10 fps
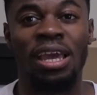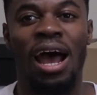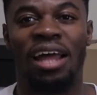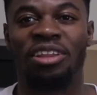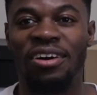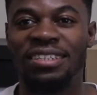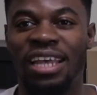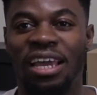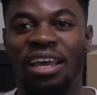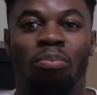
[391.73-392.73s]
I know it's
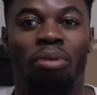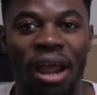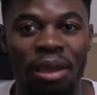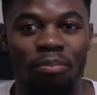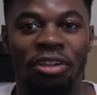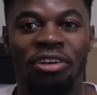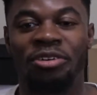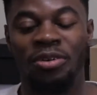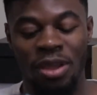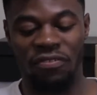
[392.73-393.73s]
like a bright
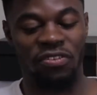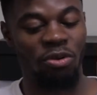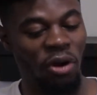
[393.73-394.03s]
blue, but if you